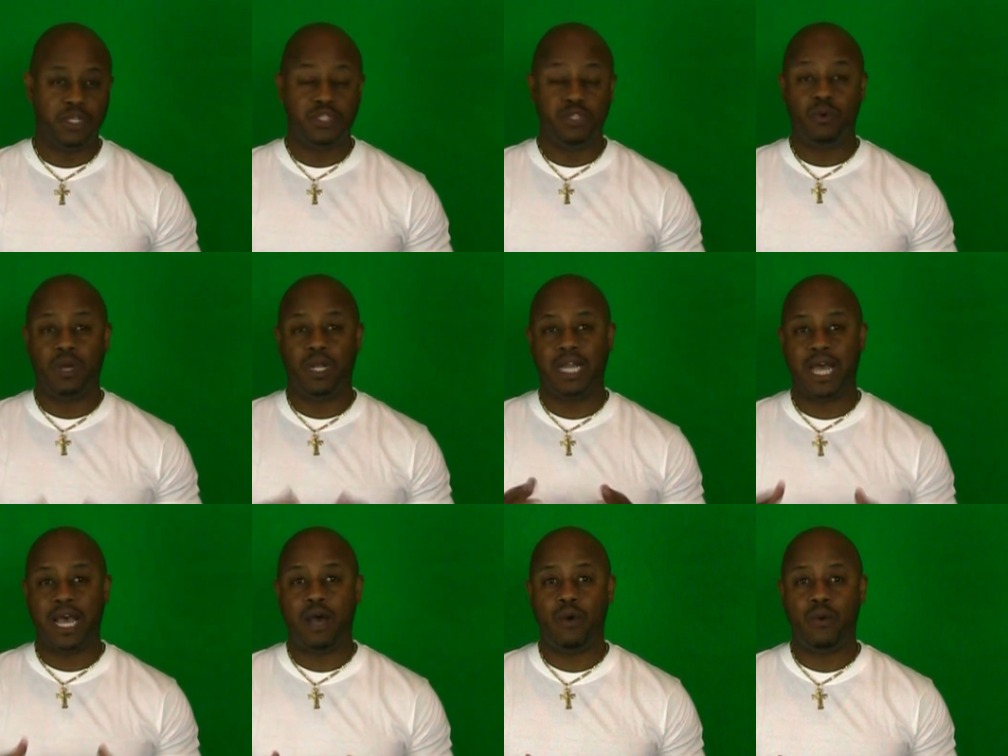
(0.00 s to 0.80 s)
to
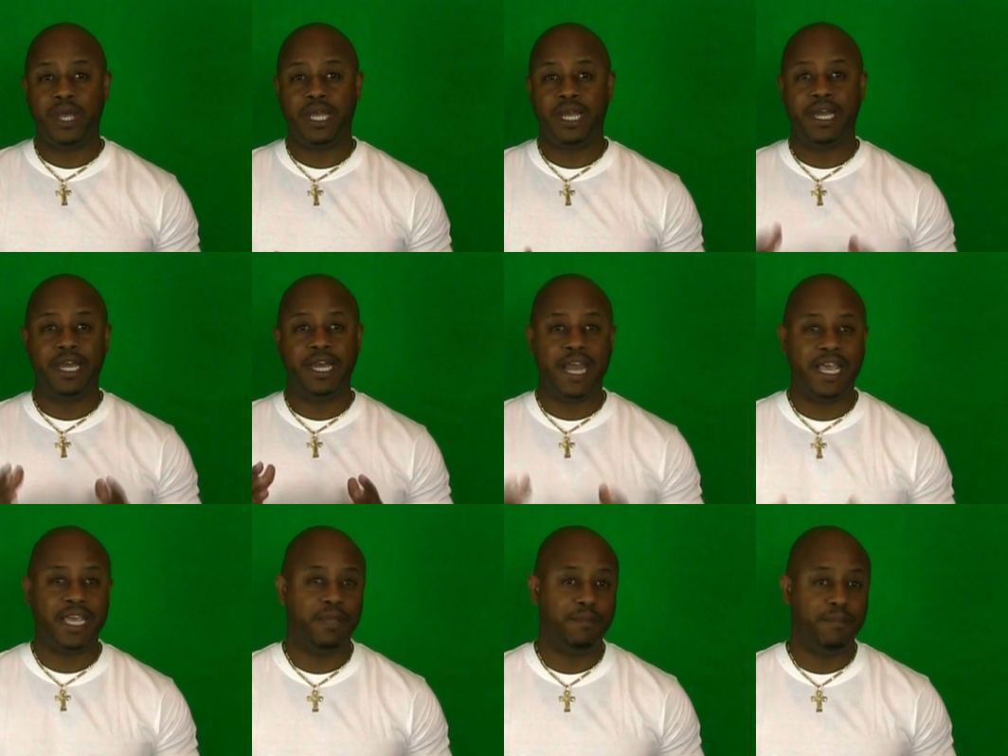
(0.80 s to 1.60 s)
allowing
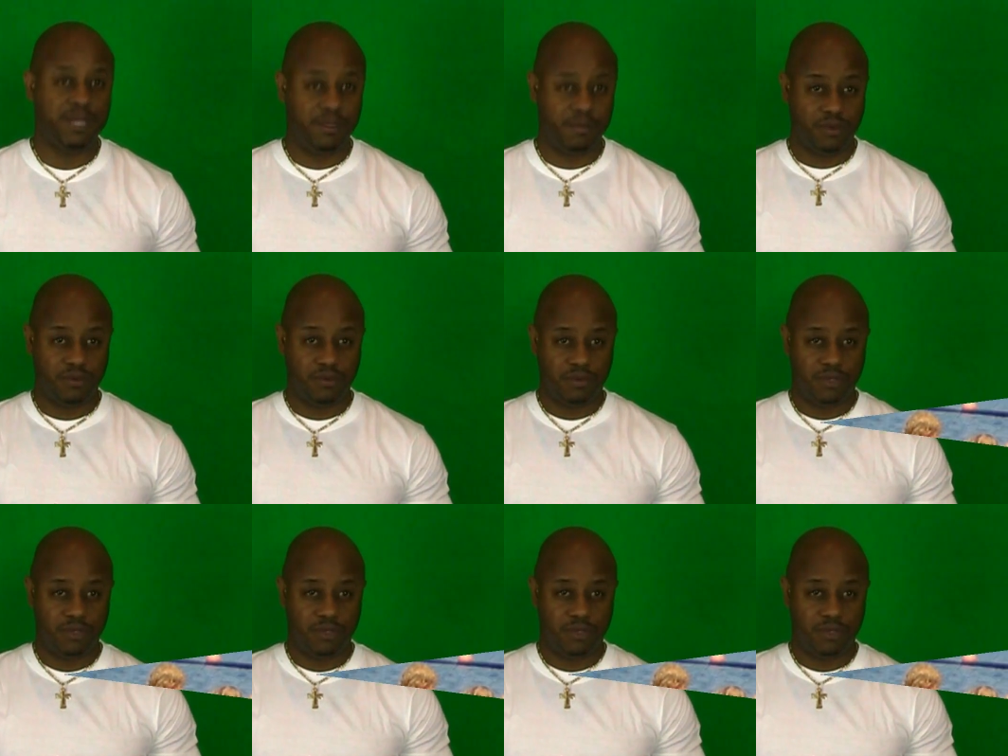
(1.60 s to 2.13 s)
naked people